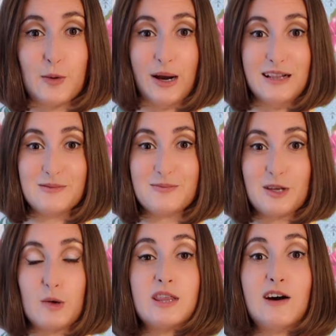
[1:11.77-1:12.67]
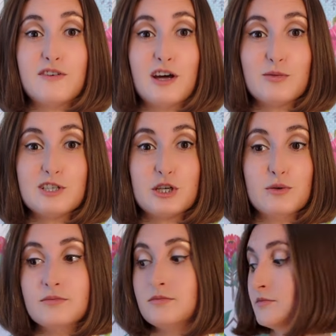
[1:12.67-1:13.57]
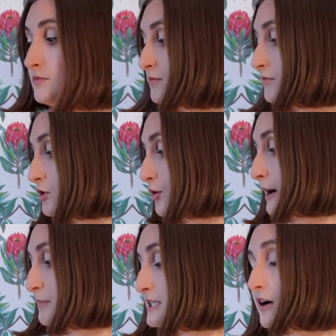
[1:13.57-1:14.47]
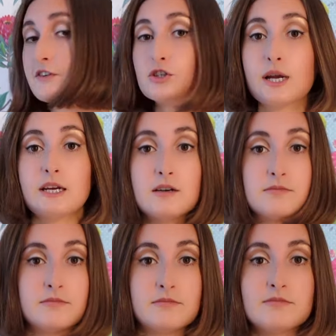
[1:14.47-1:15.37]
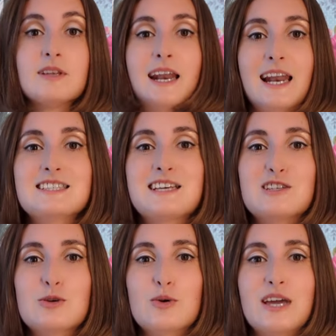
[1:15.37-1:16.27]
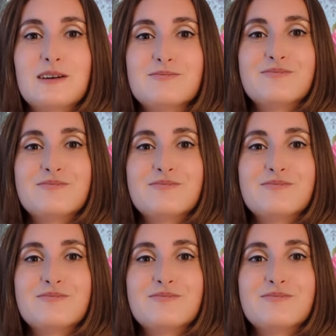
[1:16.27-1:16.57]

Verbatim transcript: Well, without further ado, grab yourself a drink and let's get talking.